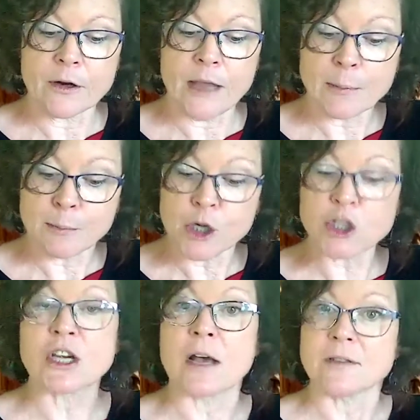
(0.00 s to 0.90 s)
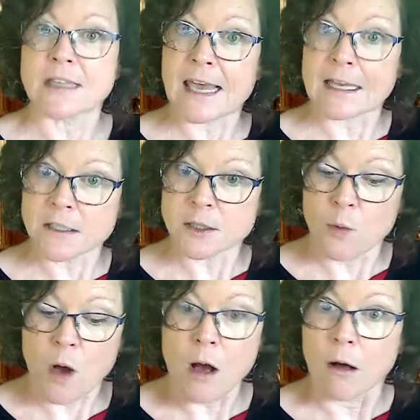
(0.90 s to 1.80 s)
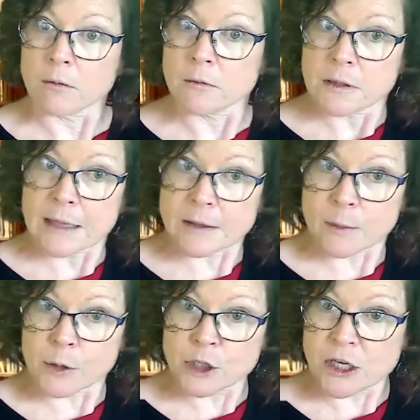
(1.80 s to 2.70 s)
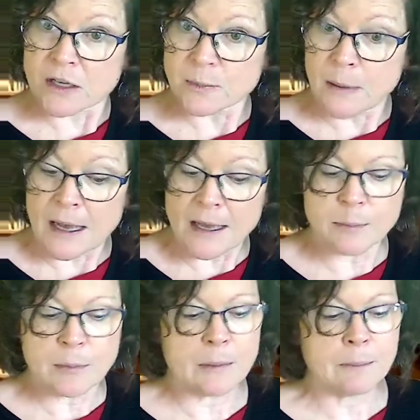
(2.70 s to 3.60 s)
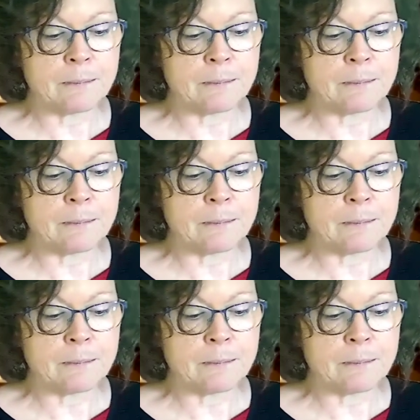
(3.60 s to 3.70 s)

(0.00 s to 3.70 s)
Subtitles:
like bookshelves against a wall, like the bookshelves behind me.